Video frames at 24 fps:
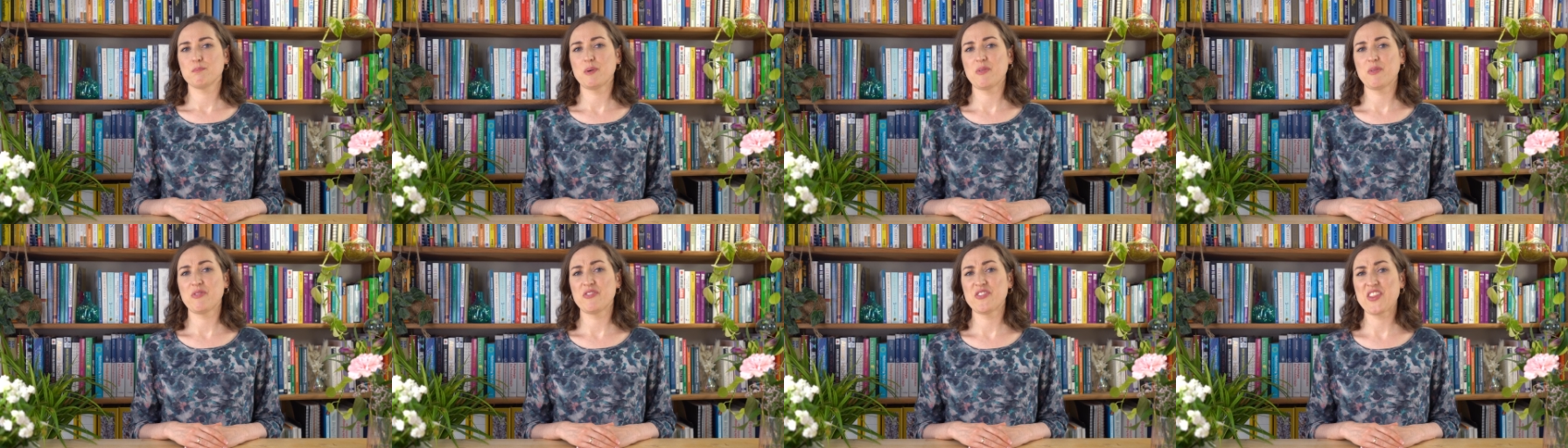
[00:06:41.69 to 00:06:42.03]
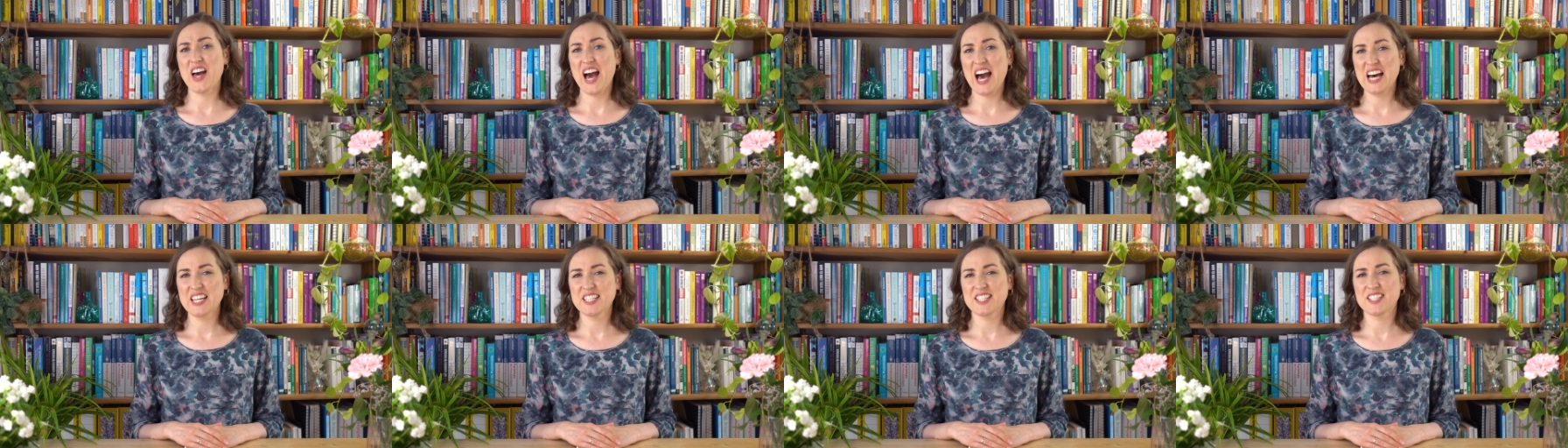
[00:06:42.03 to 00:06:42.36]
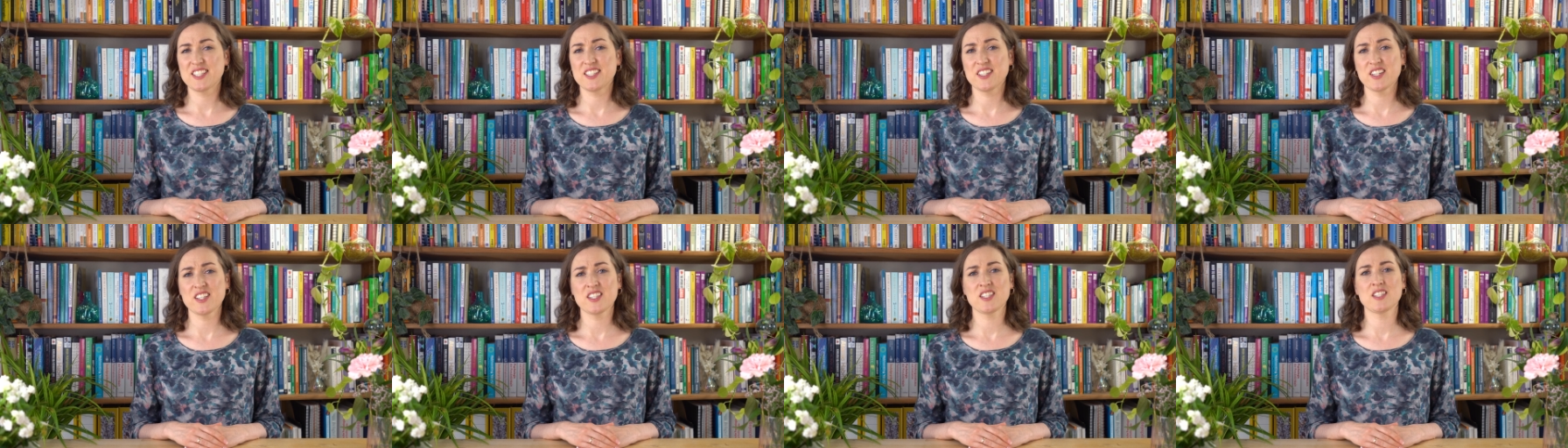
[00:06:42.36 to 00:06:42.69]
But that
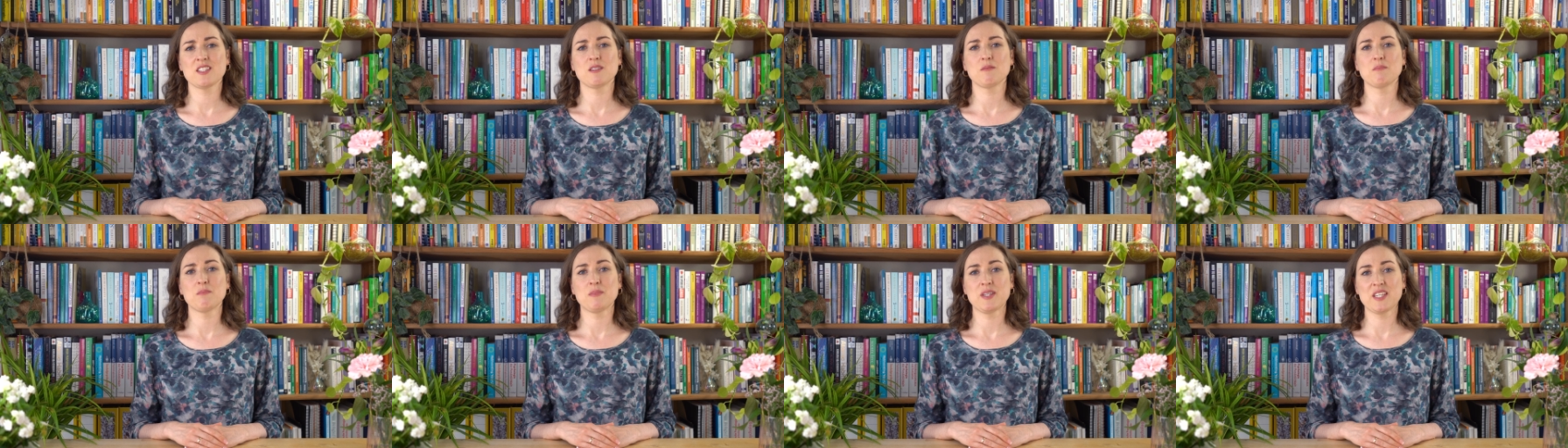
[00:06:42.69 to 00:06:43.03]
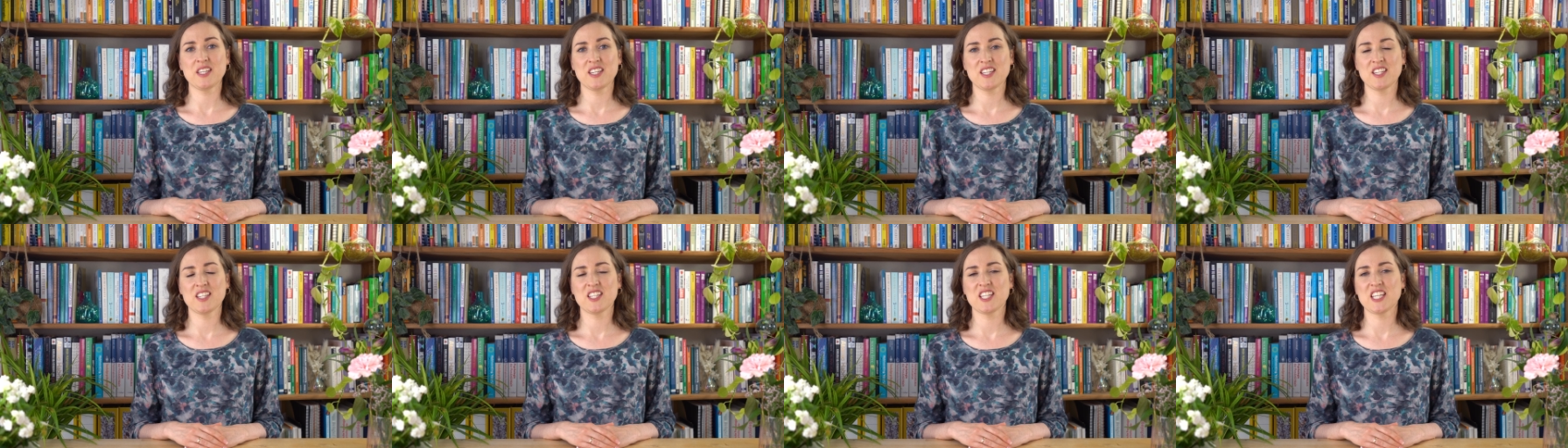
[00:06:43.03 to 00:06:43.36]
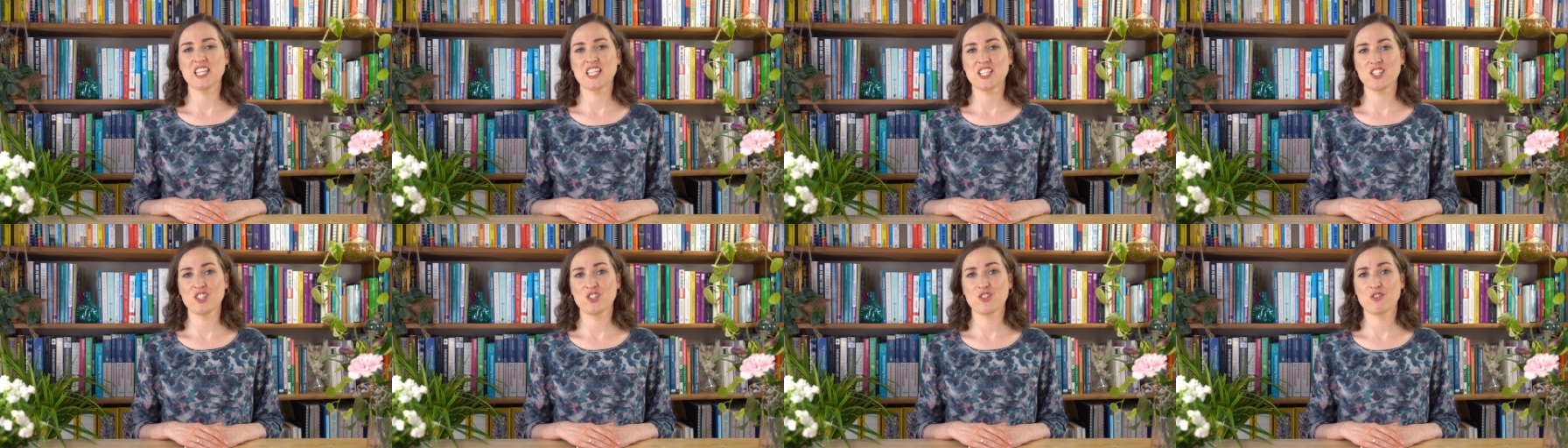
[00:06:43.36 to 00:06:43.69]
doesn't mean
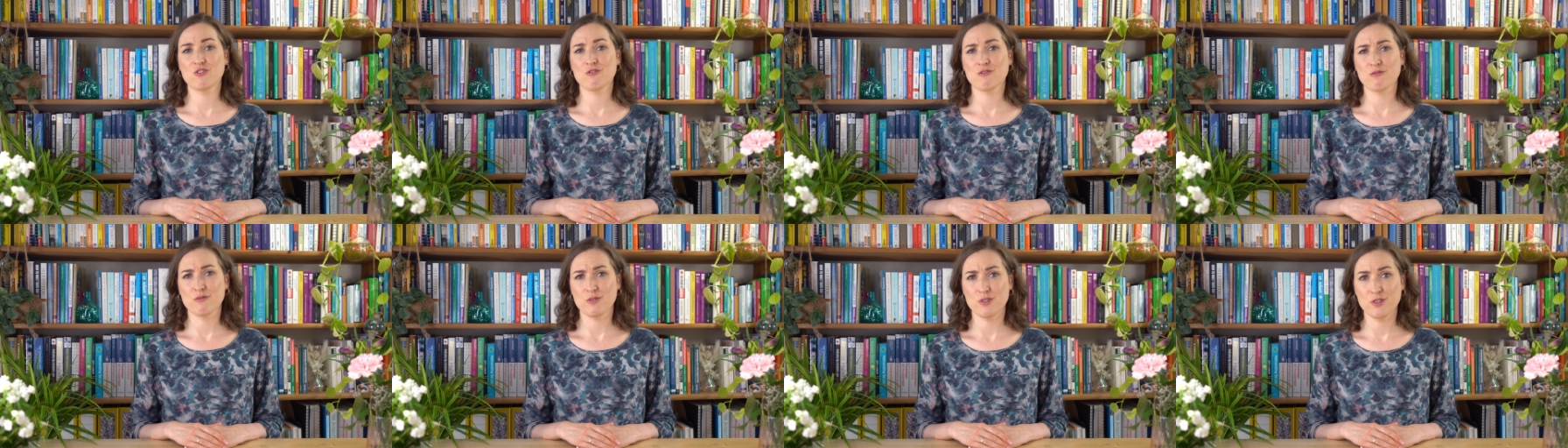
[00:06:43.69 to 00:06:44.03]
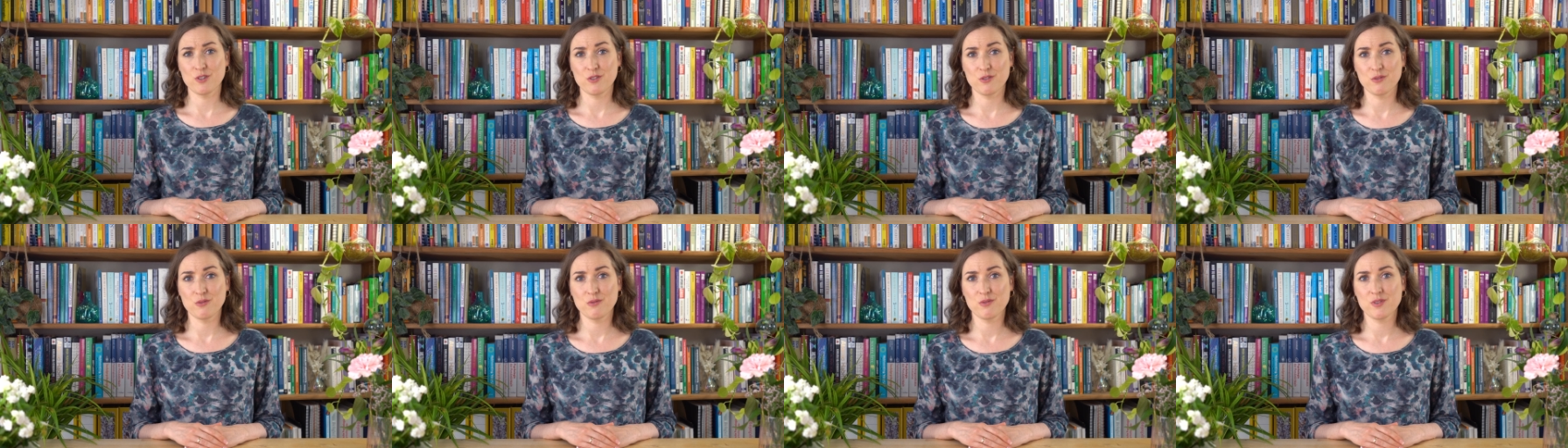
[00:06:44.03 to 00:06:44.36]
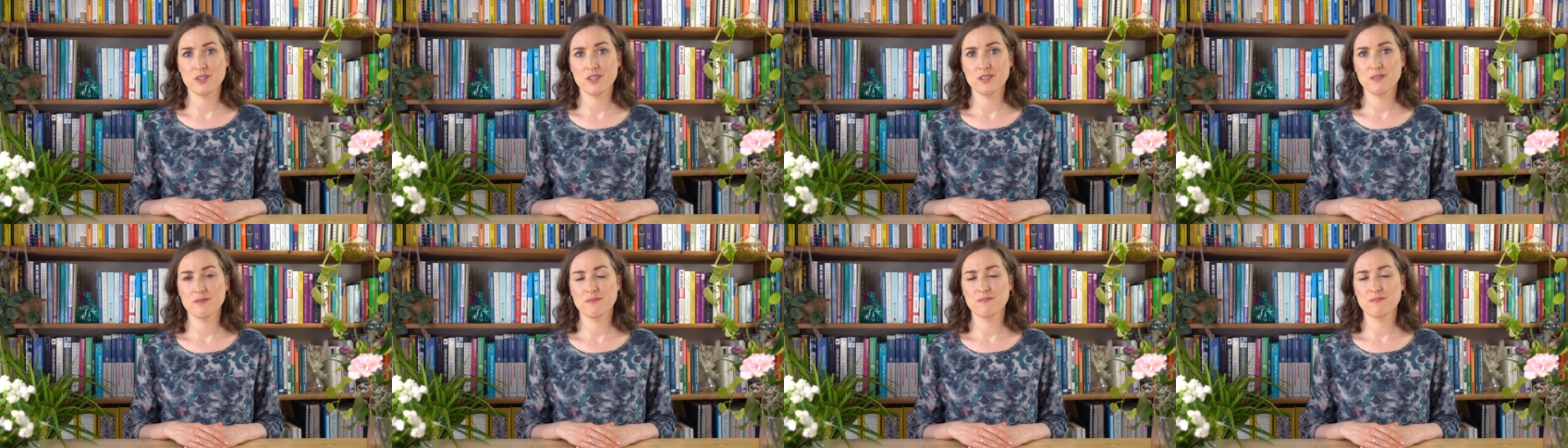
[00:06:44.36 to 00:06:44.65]
it's true.